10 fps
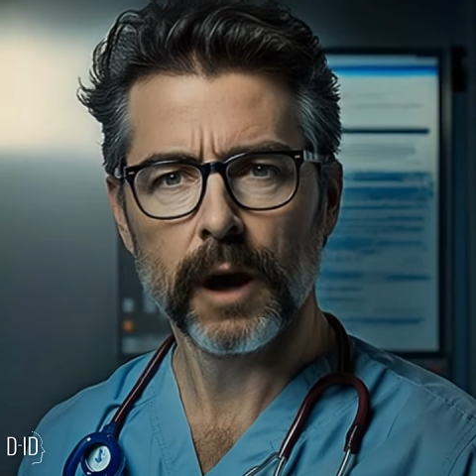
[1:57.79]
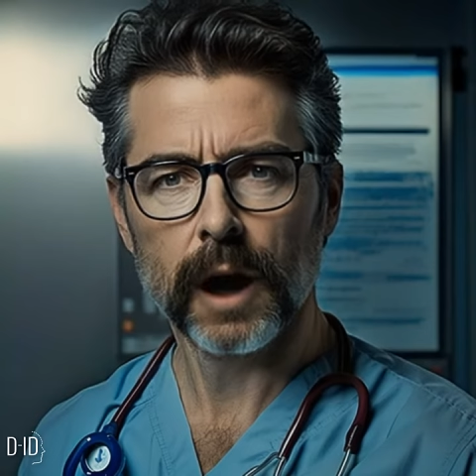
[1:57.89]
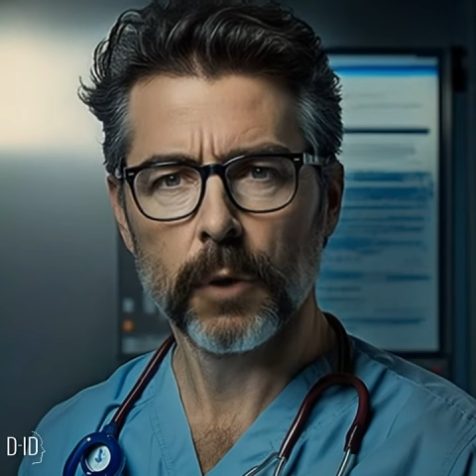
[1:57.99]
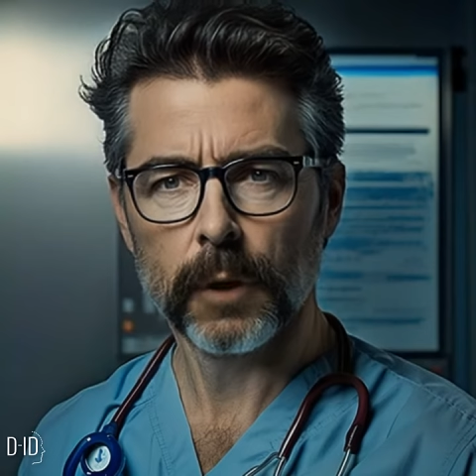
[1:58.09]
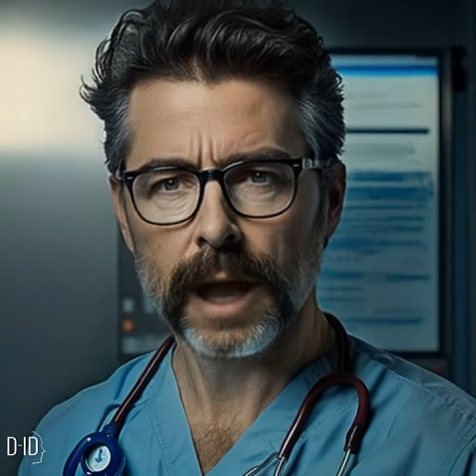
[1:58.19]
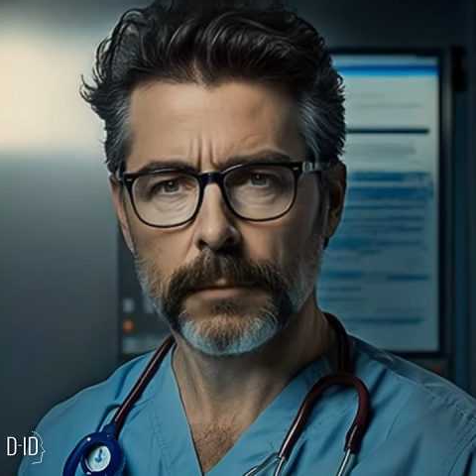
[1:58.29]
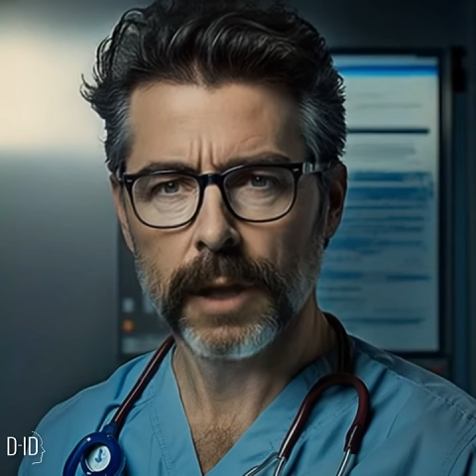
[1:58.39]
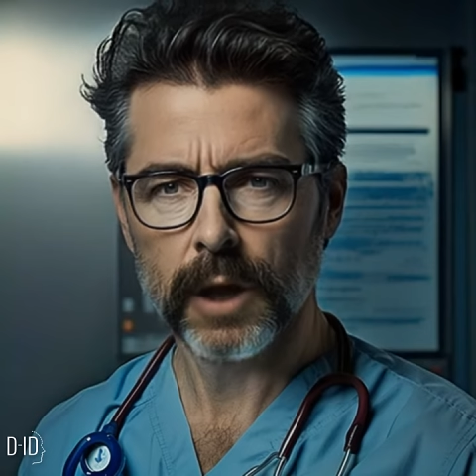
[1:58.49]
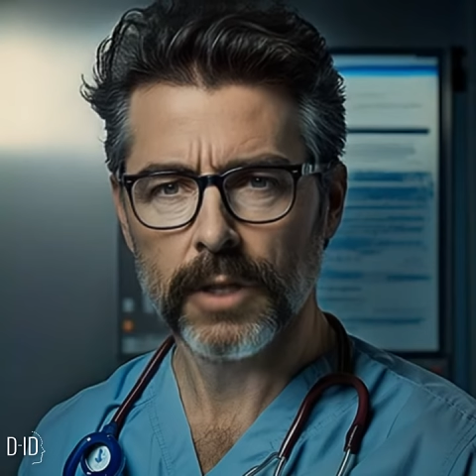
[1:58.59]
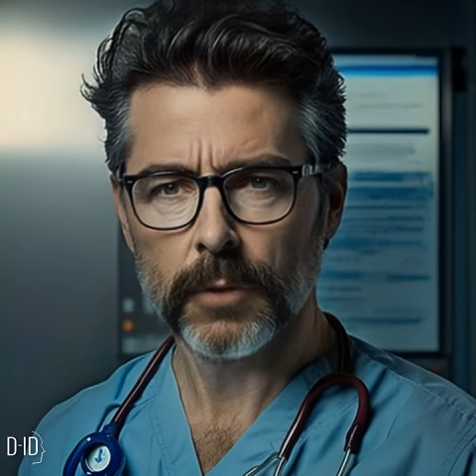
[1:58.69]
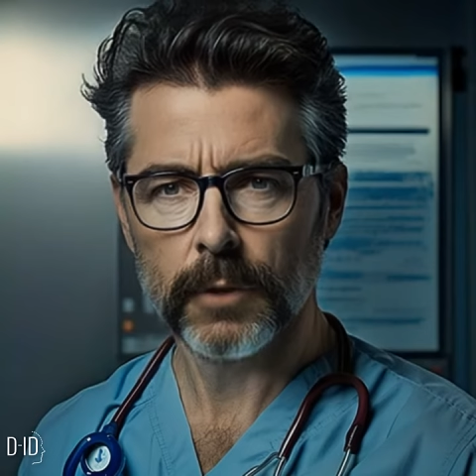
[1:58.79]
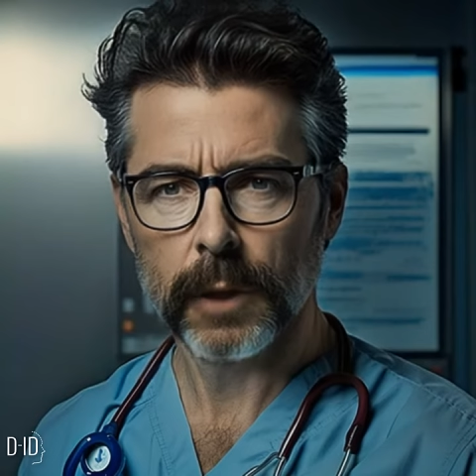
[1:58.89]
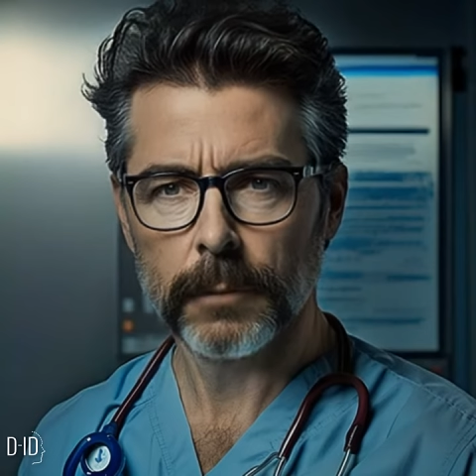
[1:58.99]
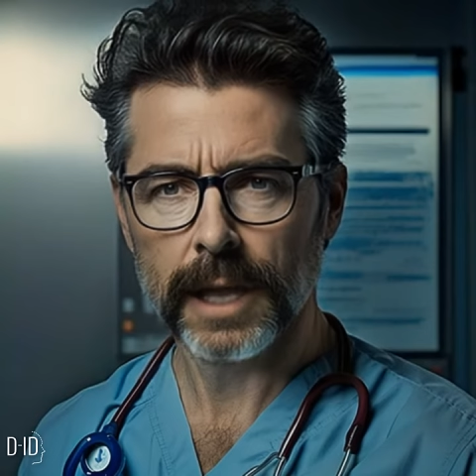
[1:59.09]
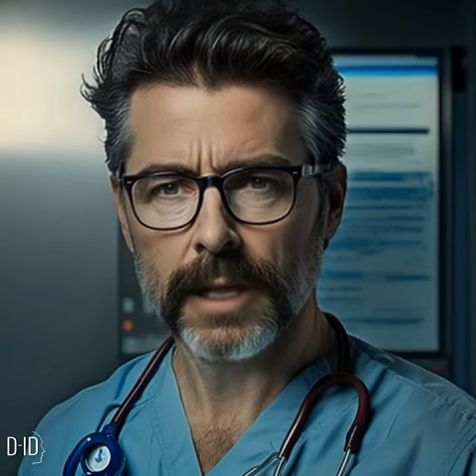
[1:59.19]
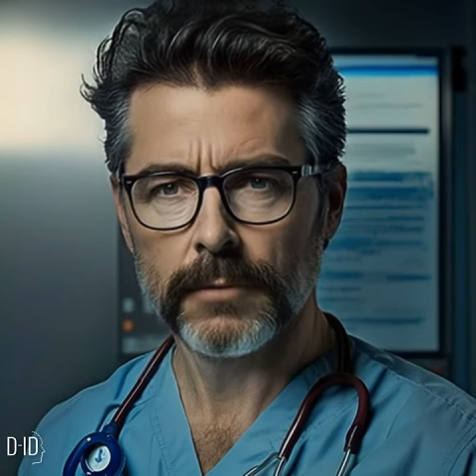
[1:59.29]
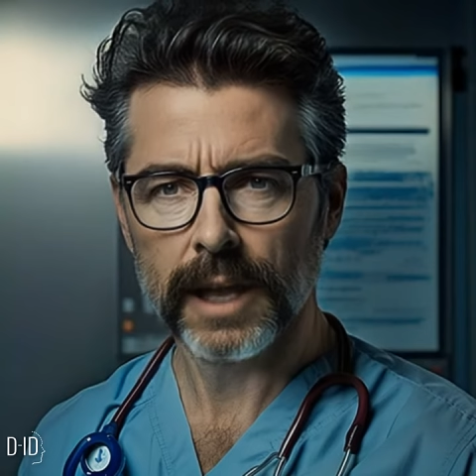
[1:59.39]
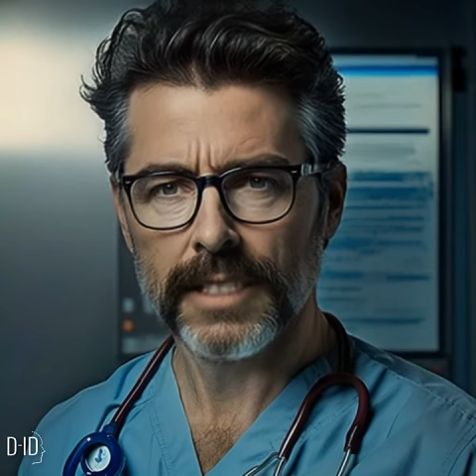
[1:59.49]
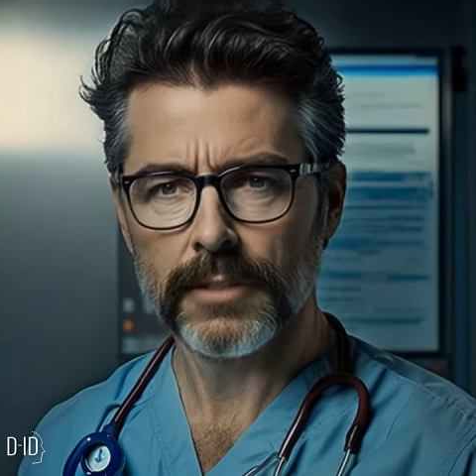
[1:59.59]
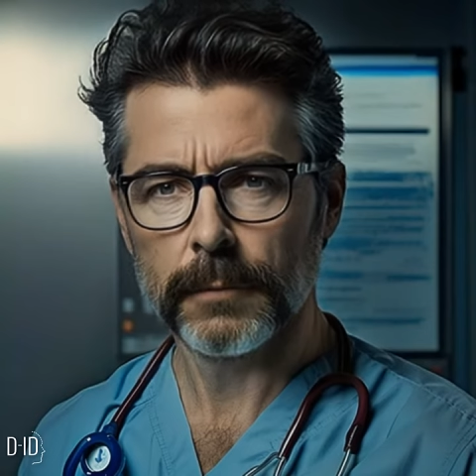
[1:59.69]
heart rate may also not be an
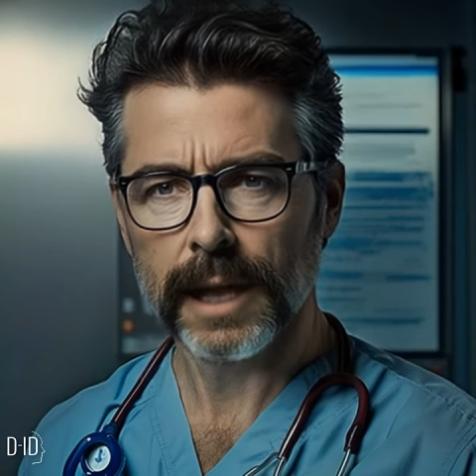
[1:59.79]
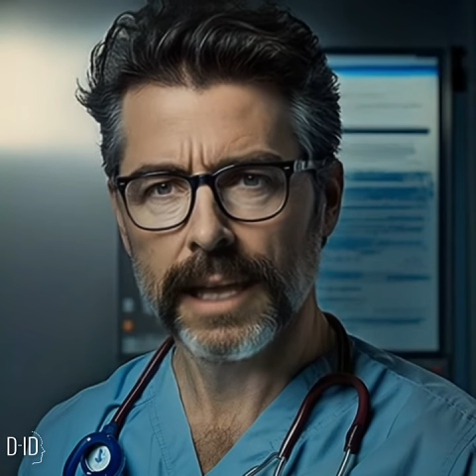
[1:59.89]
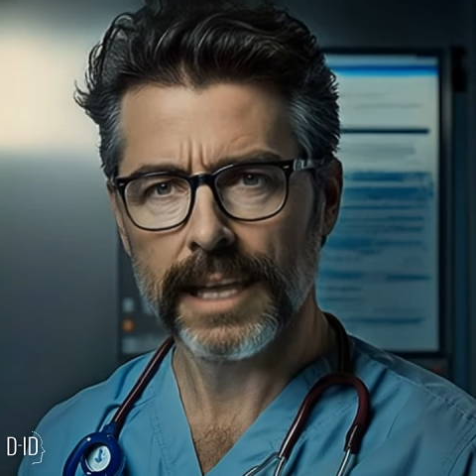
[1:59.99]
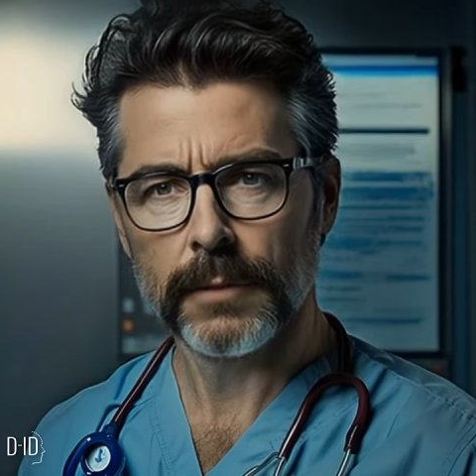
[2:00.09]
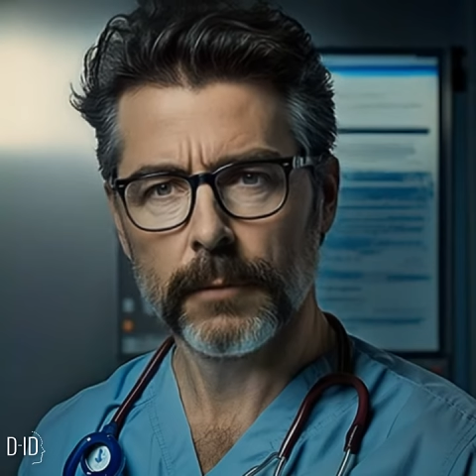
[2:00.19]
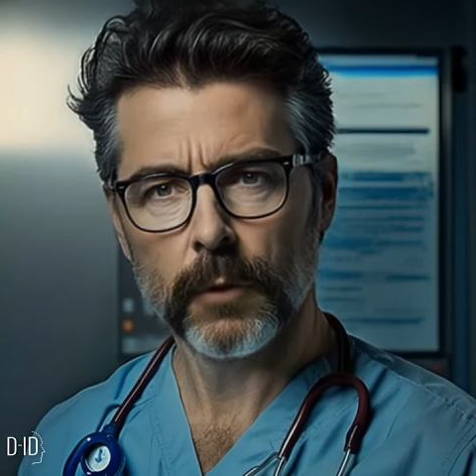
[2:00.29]
effective mechanism